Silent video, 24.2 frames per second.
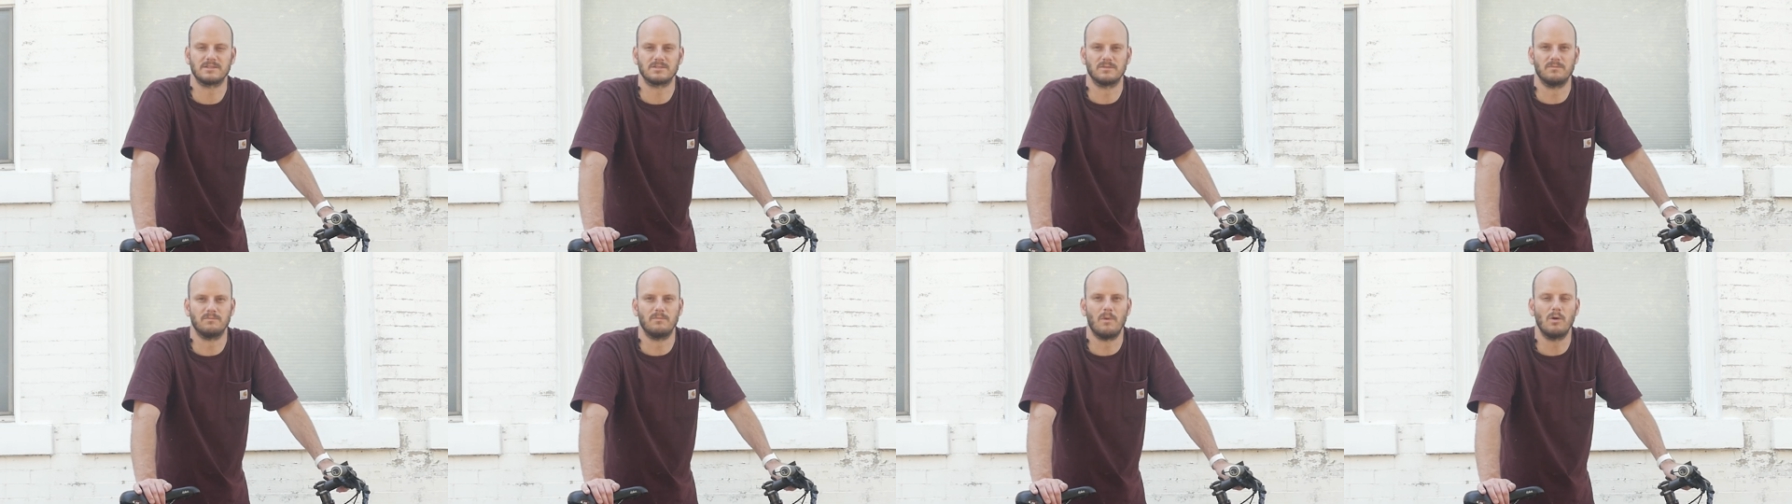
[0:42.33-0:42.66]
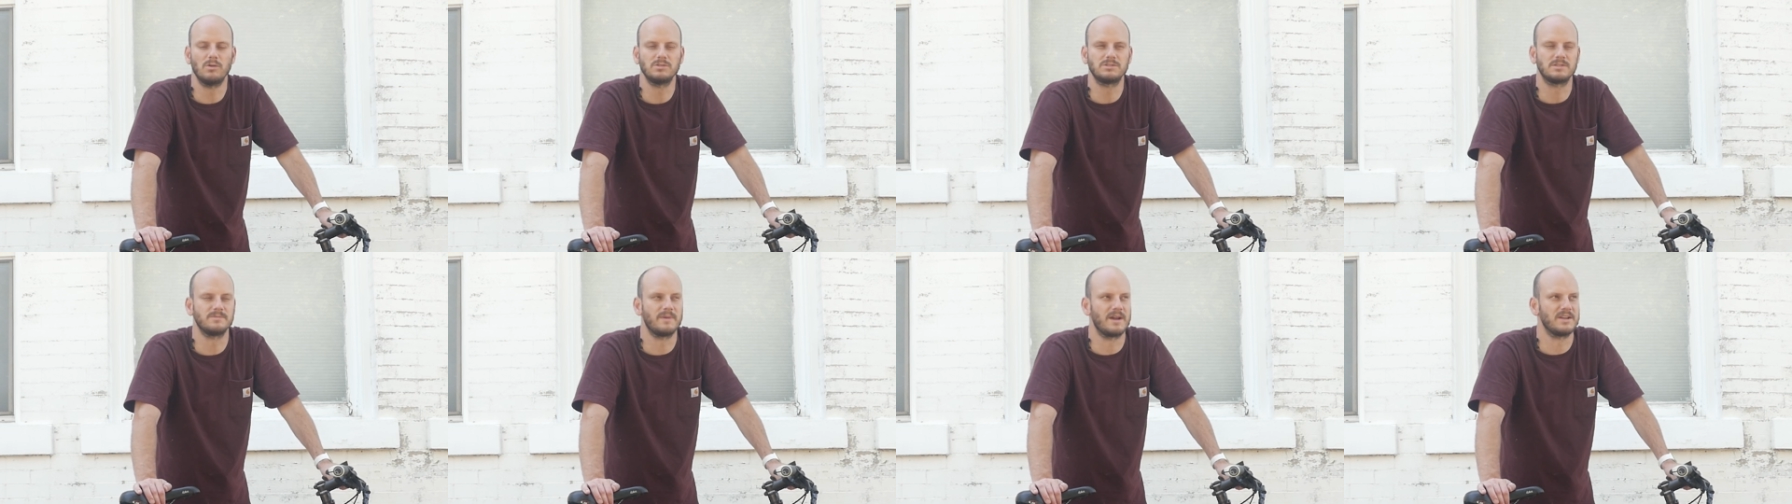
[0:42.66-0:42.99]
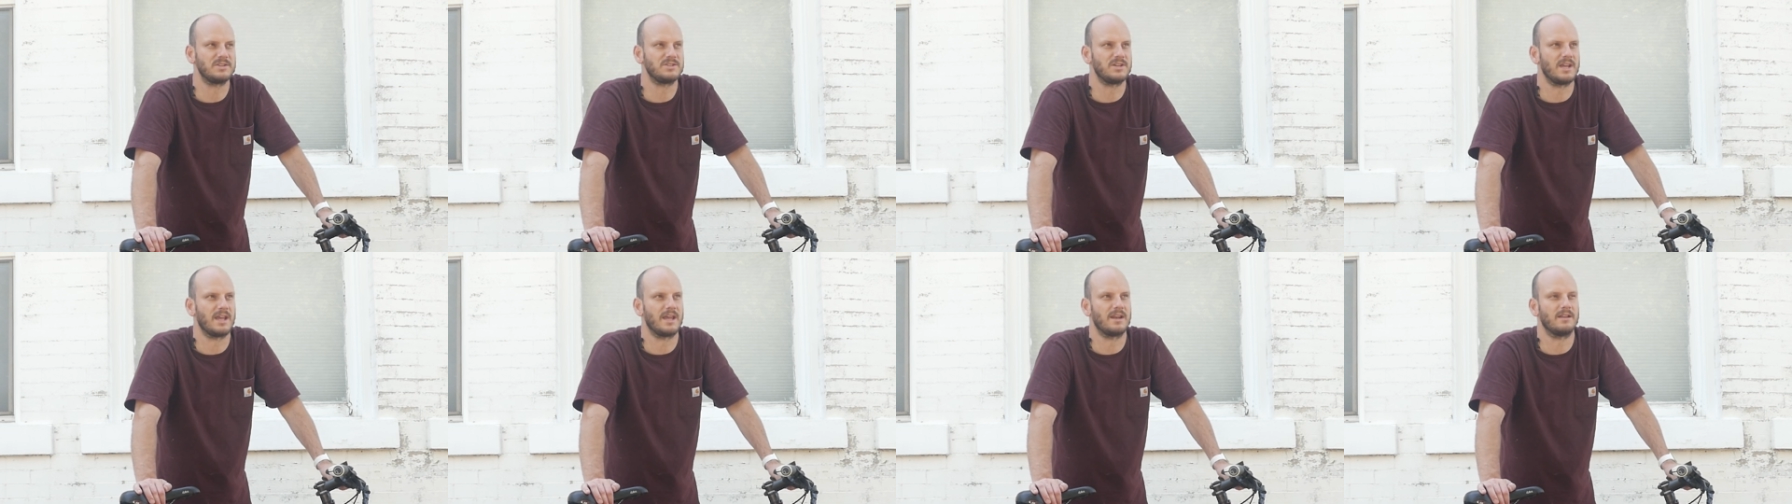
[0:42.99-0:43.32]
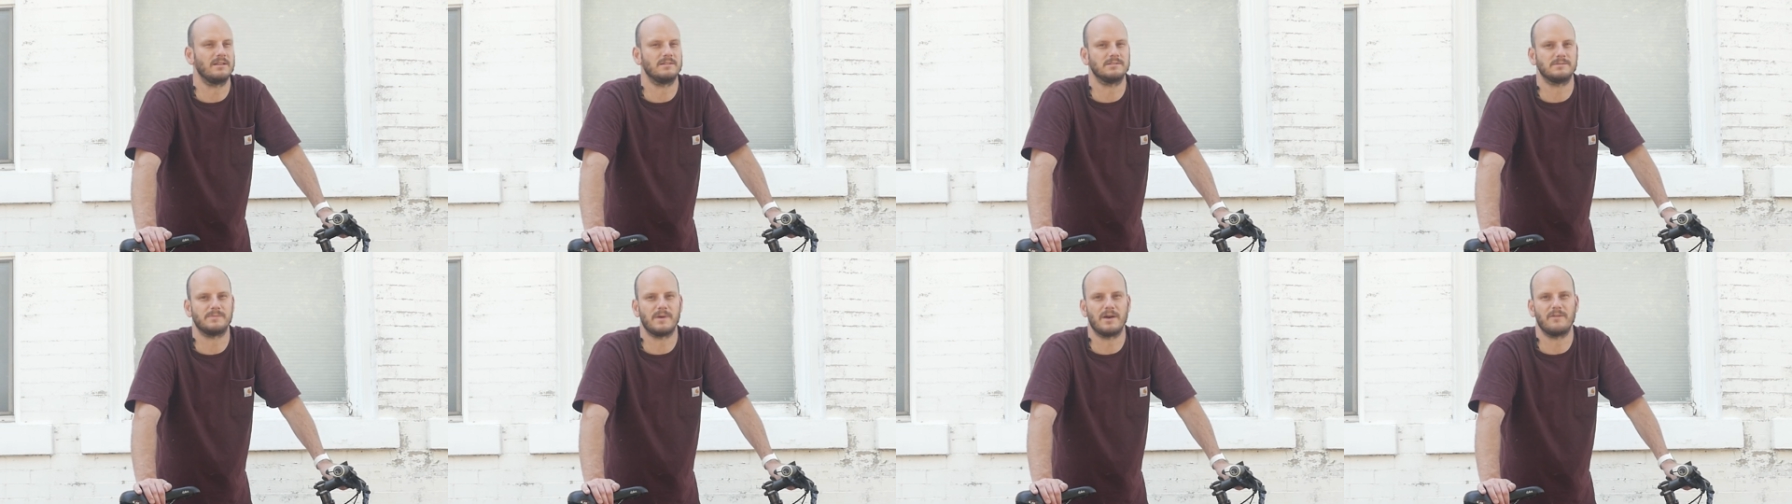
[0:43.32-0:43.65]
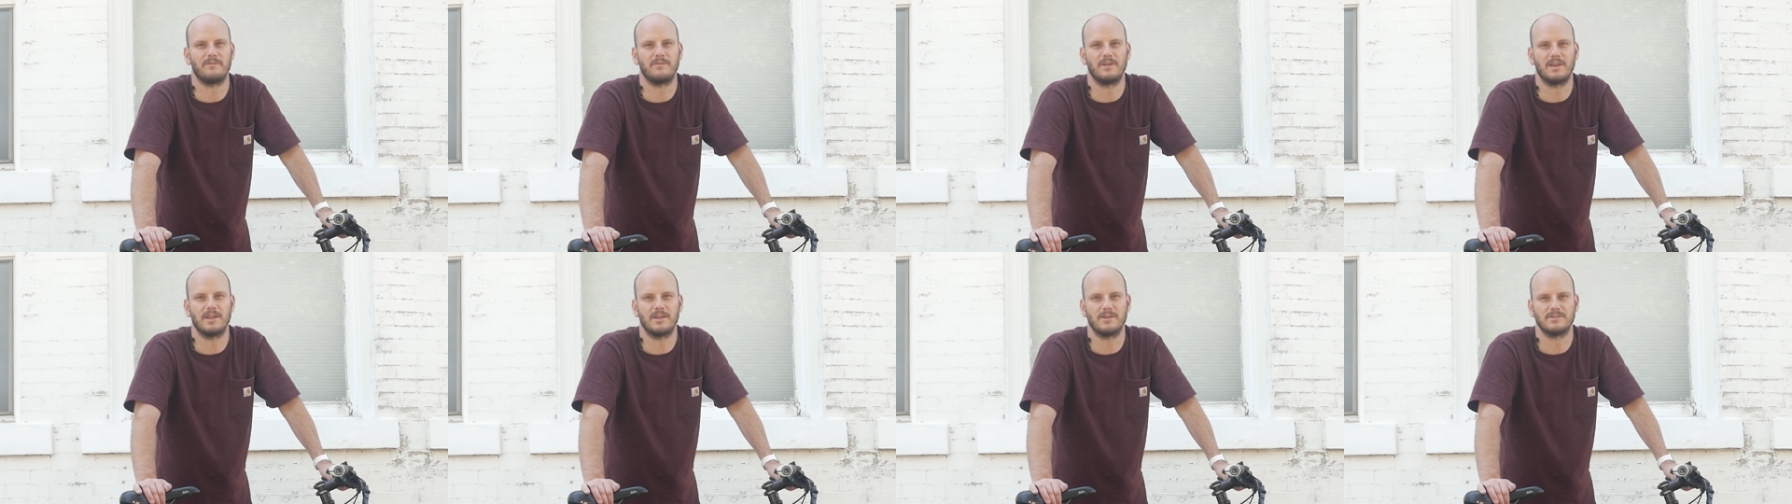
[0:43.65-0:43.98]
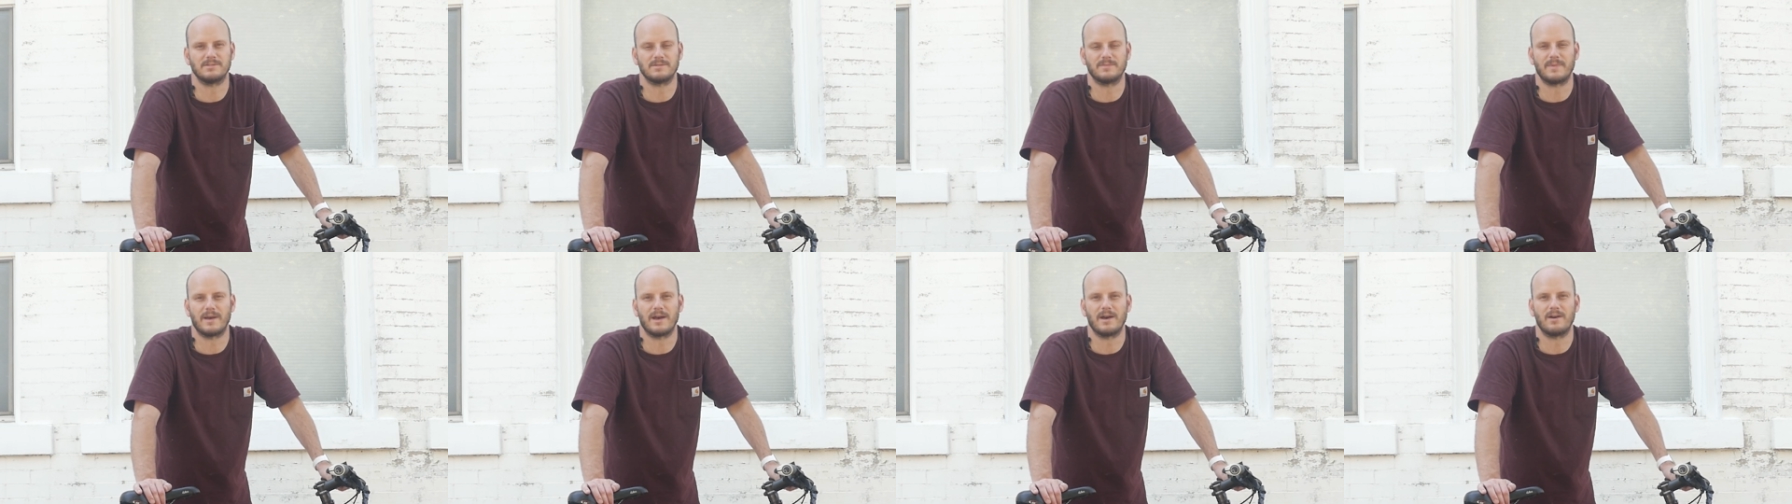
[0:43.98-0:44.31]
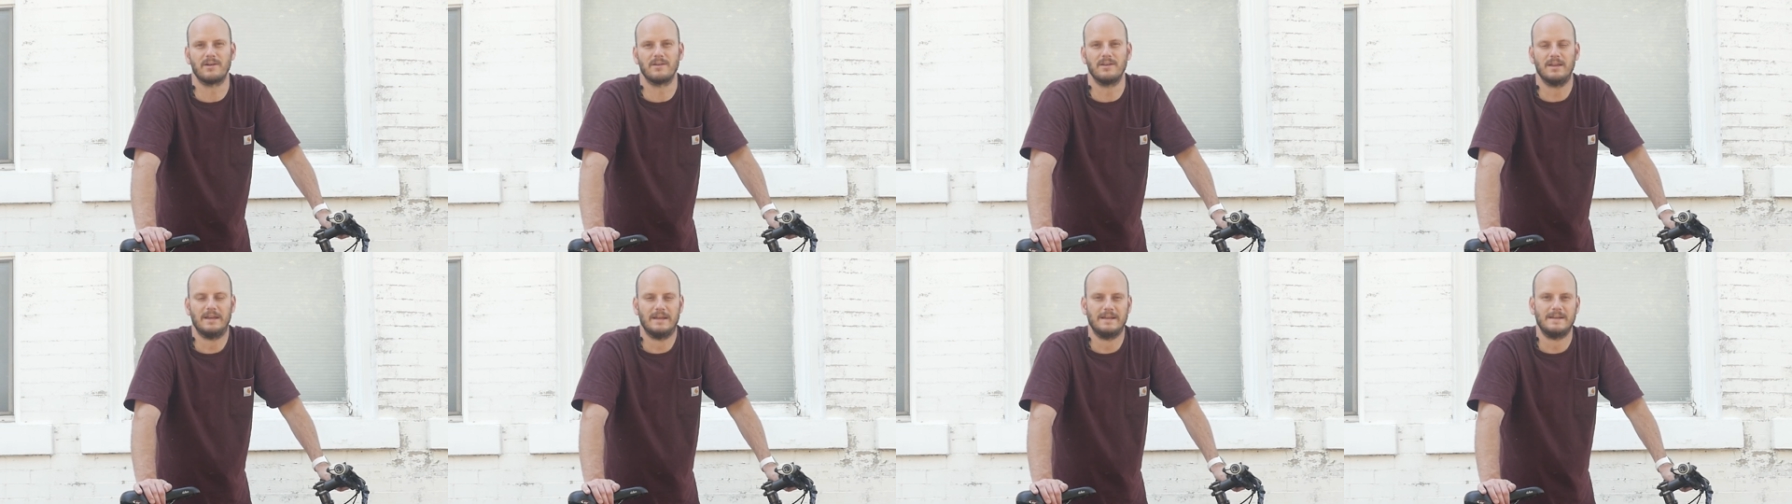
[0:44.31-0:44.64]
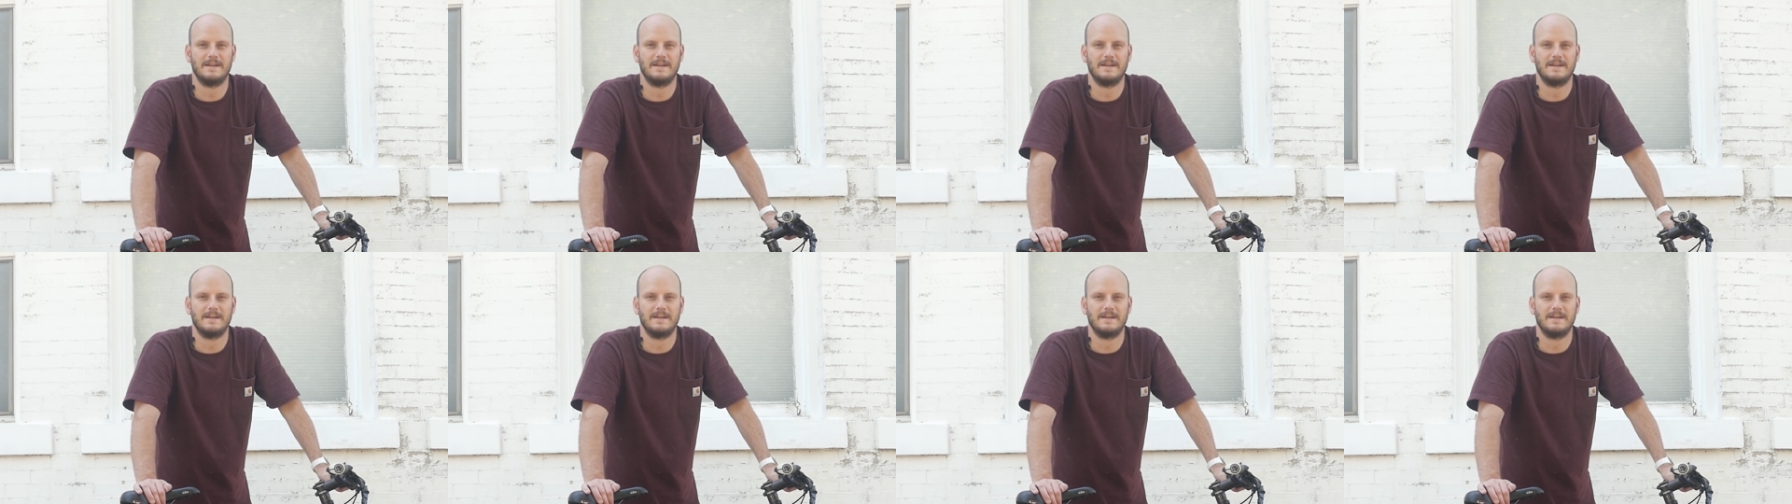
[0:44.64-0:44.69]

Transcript: So most of my channel is about videos about